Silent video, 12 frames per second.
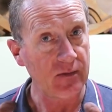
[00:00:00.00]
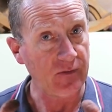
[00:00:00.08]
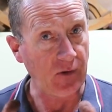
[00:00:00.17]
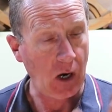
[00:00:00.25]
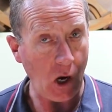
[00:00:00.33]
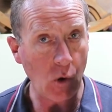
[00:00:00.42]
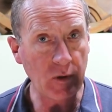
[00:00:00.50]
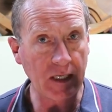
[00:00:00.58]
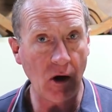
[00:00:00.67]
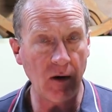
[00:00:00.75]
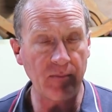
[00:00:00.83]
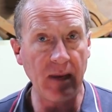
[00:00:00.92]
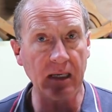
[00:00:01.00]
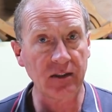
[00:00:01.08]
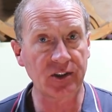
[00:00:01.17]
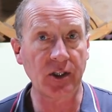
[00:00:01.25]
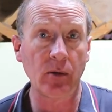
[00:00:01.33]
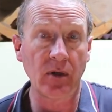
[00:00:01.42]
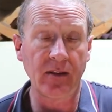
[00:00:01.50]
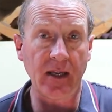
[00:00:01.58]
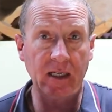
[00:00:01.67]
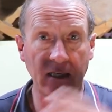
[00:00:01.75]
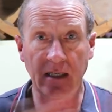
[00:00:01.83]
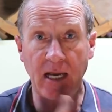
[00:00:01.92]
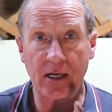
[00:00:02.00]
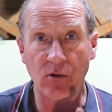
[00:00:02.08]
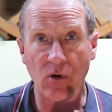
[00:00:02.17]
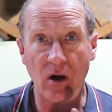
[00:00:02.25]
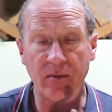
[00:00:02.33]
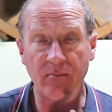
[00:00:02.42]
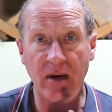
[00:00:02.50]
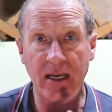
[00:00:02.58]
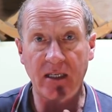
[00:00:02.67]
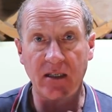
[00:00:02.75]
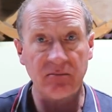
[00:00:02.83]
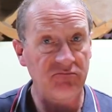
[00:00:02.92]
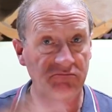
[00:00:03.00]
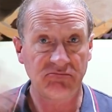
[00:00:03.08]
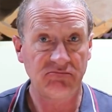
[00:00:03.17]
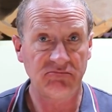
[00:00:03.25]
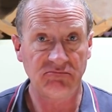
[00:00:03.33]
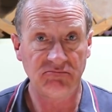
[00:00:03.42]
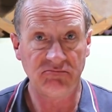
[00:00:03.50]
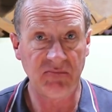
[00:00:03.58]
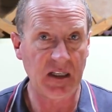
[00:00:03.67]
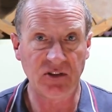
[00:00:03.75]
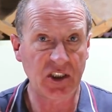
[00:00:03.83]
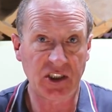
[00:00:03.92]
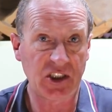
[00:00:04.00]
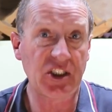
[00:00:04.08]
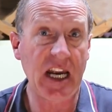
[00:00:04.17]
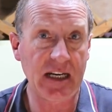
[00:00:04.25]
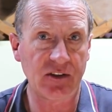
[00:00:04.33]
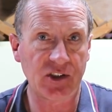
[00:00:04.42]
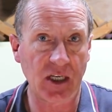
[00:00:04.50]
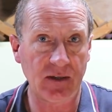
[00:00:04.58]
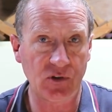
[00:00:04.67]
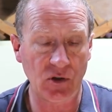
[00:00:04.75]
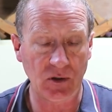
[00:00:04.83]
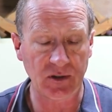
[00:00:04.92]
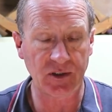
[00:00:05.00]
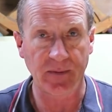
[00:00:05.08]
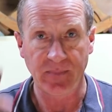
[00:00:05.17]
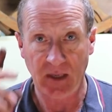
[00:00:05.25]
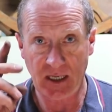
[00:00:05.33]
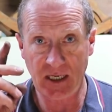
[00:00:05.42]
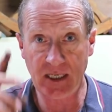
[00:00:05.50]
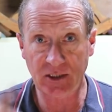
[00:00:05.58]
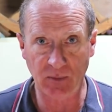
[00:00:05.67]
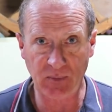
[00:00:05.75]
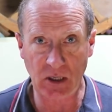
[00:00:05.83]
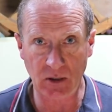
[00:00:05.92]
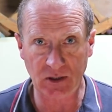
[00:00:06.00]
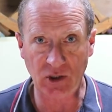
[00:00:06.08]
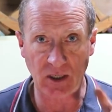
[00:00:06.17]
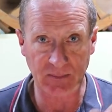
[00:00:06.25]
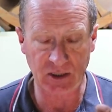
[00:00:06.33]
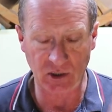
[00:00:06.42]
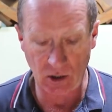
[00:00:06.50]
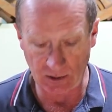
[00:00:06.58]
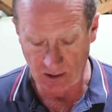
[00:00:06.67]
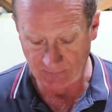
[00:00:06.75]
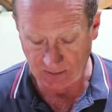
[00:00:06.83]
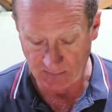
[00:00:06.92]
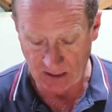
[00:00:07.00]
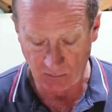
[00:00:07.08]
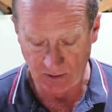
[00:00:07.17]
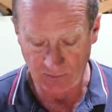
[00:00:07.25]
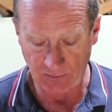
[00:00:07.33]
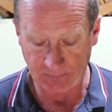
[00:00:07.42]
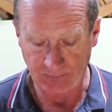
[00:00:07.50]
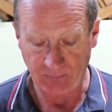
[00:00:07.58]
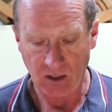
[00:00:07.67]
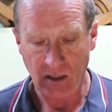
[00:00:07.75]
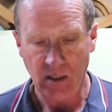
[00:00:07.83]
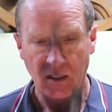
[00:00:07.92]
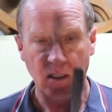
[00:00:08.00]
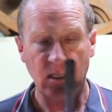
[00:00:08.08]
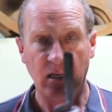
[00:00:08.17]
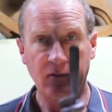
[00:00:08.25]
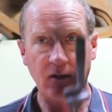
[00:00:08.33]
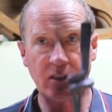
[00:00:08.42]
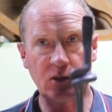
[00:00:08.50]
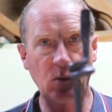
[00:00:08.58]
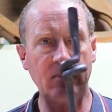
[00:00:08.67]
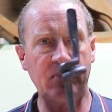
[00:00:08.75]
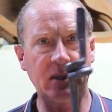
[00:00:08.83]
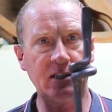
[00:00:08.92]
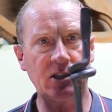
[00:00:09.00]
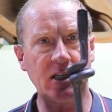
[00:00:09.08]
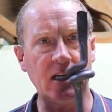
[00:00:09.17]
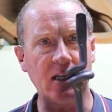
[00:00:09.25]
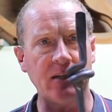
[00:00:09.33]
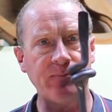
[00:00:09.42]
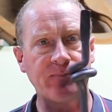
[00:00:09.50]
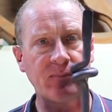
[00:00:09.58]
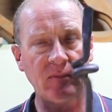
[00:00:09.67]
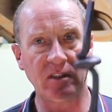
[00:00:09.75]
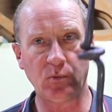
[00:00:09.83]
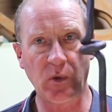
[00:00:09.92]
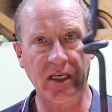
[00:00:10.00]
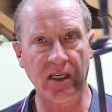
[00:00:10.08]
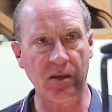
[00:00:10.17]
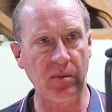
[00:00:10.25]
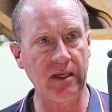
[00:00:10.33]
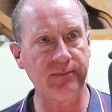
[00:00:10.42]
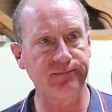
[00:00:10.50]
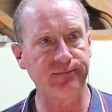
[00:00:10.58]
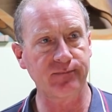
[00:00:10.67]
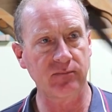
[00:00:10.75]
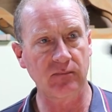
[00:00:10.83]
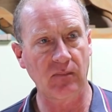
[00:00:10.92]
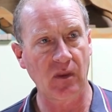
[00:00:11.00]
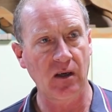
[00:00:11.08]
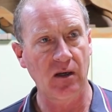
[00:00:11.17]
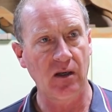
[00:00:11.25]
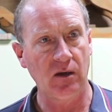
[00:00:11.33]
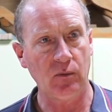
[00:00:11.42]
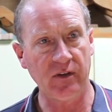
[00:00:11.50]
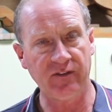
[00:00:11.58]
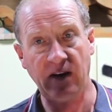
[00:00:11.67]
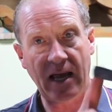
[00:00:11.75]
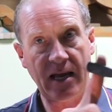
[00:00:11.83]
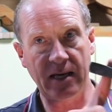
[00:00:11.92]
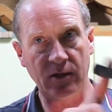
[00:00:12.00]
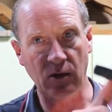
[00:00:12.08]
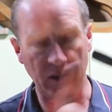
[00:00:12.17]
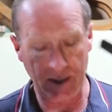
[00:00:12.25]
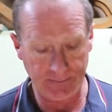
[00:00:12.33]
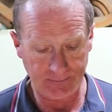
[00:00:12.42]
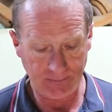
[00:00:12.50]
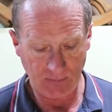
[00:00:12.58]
for holding hot metal so that they can later on make, you know, just a standard set of tongs. And here's the prototype design that I've come up with. I've got this one piece here, this wiggly bit with a flat end on it,